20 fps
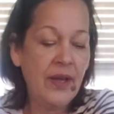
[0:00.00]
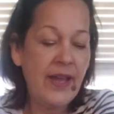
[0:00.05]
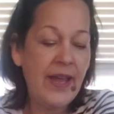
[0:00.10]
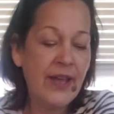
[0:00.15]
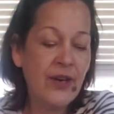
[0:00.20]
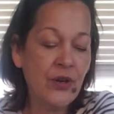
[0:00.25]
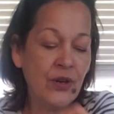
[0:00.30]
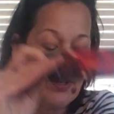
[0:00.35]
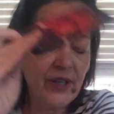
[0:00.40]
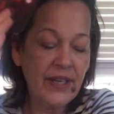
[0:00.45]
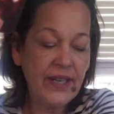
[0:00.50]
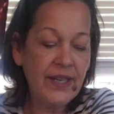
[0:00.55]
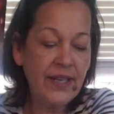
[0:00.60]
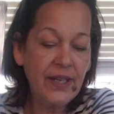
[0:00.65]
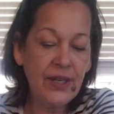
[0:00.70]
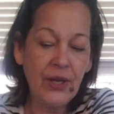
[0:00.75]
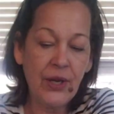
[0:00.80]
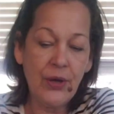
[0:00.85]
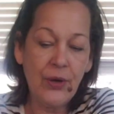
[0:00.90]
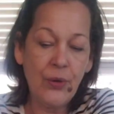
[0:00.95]
and our
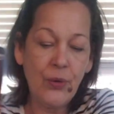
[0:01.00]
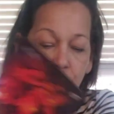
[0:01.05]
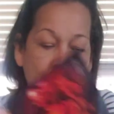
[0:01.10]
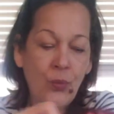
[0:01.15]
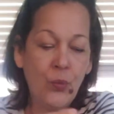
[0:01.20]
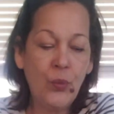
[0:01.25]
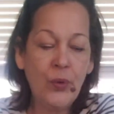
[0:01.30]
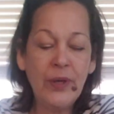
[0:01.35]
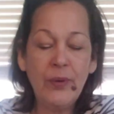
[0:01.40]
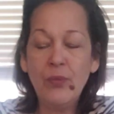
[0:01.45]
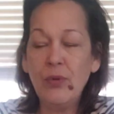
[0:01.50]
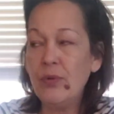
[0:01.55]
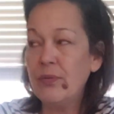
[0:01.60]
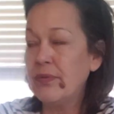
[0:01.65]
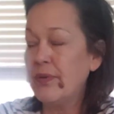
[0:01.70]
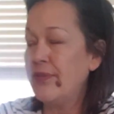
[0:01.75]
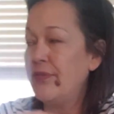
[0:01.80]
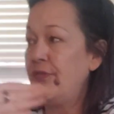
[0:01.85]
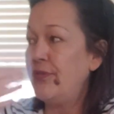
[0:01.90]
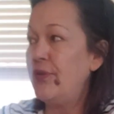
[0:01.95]
ego, we will
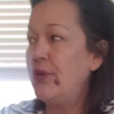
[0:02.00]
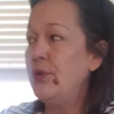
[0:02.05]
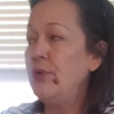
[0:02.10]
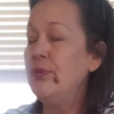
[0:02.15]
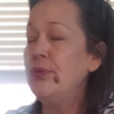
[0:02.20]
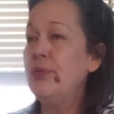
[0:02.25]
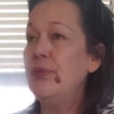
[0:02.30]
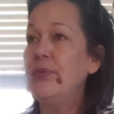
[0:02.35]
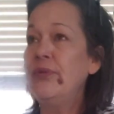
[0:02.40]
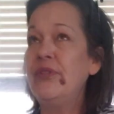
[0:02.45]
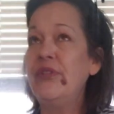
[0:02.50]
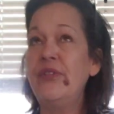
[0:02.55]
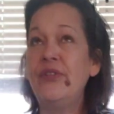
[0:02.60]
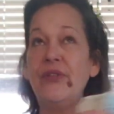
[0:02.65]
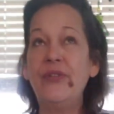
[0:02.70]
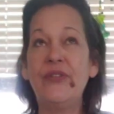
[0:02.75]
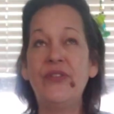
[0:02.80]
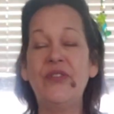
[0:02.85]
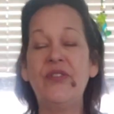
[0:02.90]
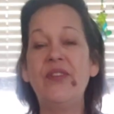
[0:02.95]
refuse
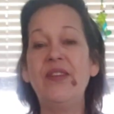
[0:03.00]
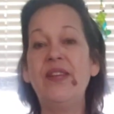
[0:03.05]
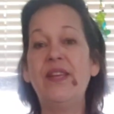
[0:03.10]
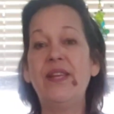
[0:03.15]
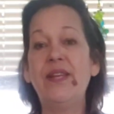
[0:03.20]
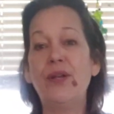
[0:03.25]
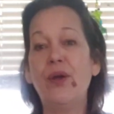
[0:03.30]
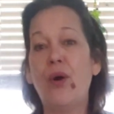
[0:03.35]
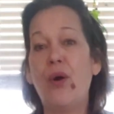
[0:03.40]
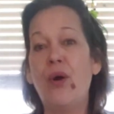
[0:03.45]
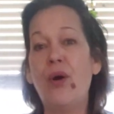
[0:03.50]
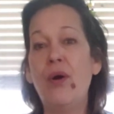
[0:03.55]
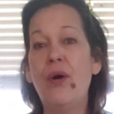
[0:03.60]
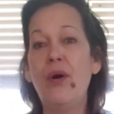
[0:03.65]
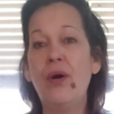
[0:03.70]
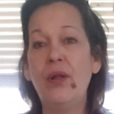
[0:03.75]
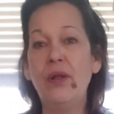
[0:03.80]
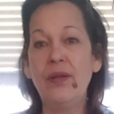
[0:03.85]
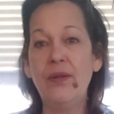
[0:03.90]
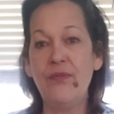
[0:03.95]
to see
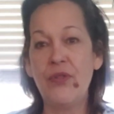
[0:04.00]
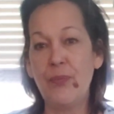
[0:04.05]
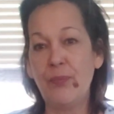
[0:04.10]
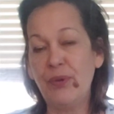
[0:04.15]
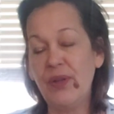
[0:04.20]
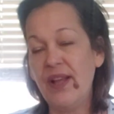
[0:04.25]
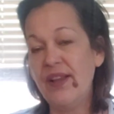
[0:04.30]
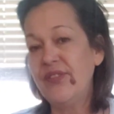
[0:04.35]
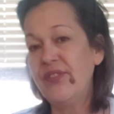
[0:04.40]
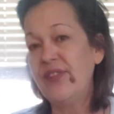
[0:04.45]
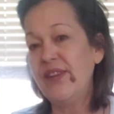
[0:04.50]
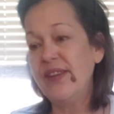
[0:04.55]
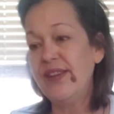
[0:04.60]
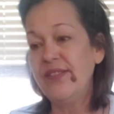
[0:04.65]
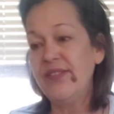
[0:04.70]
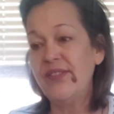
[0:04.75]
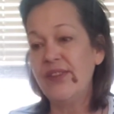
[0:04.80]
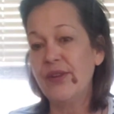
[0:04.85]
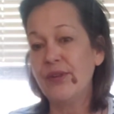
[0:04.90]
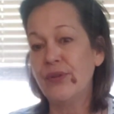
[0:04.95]
all of the
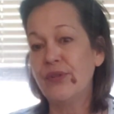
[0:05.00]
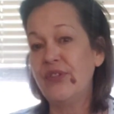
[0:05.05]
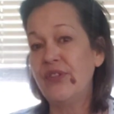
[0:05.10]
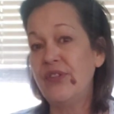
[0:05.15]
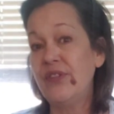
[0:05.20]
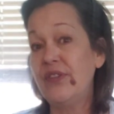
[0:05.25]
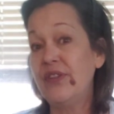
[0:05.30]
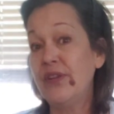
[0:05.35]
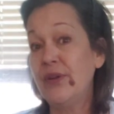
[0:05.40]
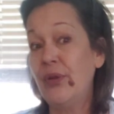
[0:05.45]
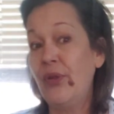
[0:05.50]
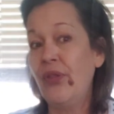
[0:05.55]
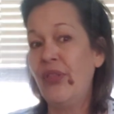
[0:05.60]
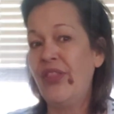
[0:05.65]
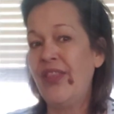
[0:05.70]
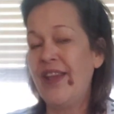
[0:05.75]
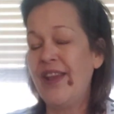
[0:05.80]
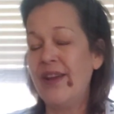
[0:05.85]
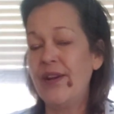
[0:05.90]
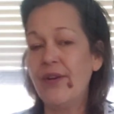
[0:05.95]
blessings that are still
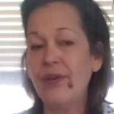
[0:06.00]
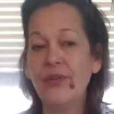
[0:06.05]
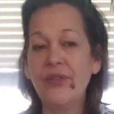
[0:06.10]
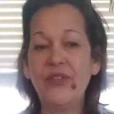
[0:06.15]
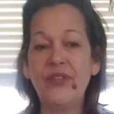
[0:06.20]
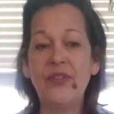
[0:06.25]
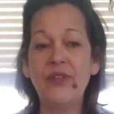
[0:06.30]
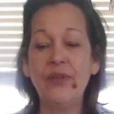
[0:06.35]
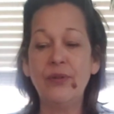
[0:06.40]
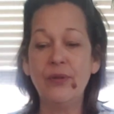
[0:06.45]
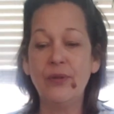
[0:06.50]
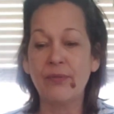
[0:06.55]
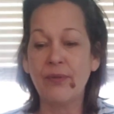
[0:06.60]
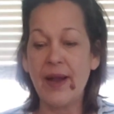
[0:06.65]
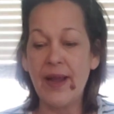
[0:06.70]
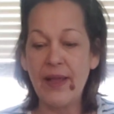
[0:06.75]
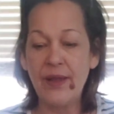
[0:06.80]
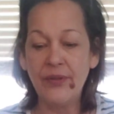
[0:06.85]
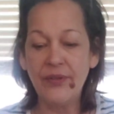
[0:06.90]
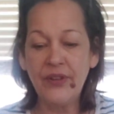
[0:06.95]
there, still
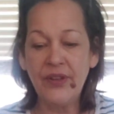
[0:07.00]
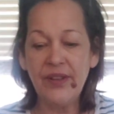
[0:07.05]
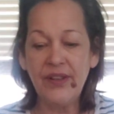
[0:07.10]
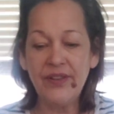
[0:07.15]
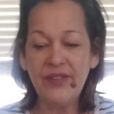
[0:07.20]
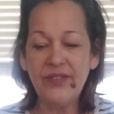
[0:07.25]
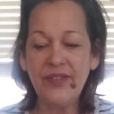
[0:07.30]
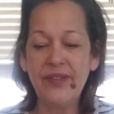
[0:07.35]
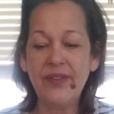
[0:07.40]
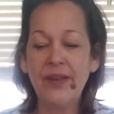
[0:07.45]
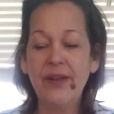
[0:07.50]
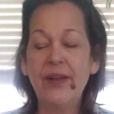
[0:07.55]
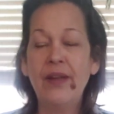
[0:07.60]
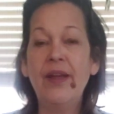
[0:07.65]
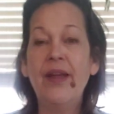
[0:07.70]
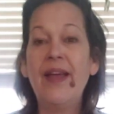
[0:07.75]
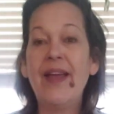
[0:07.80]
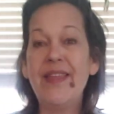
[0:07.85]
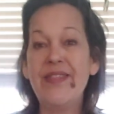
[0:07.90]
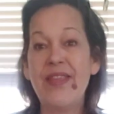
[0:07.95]
around us.
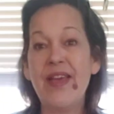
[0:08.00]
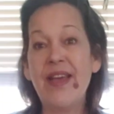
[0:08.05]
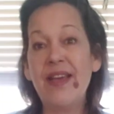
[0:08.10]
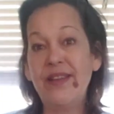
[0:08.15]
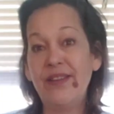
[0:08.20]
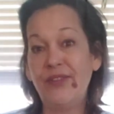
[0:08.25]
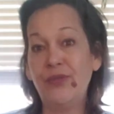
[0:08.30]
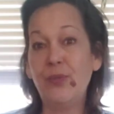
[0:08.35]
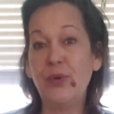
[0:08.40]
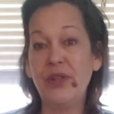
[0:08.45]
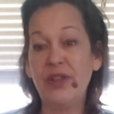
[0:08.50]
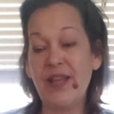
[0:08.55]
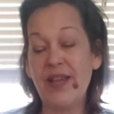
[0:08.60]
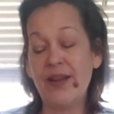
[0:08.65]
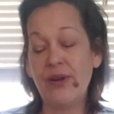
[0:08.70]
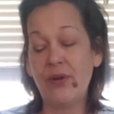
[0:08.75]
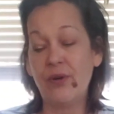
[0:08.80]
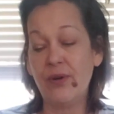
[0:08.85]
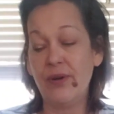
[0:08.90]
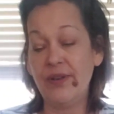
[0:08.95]
And that is what
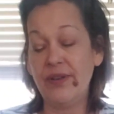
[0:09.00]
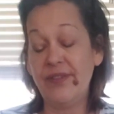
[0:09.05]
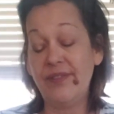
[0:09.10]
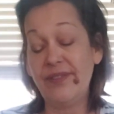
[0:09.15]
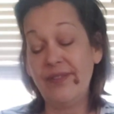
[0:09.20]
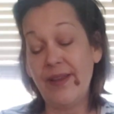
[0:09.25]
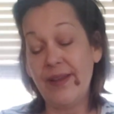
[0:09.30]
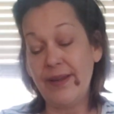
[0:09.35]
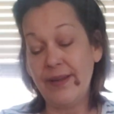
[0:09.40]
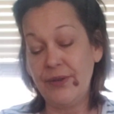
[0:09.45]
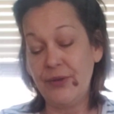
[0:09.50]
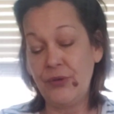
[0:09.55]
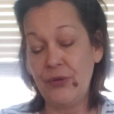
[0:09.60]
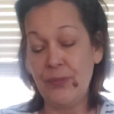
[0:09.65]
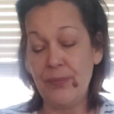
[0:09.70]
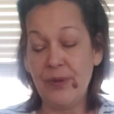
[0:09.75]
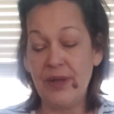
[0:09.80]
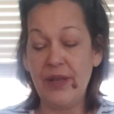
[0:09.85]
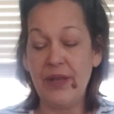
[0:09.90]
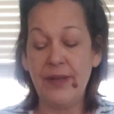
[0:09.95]
that card is saying to
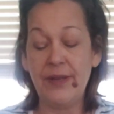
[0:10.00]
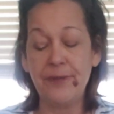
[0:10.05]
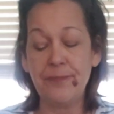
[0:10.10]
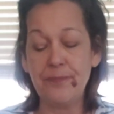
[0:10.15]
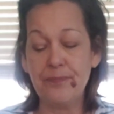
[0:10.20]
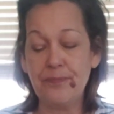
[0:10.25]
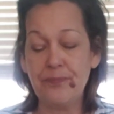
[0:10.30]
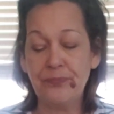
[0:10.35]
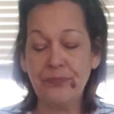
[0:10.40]
me.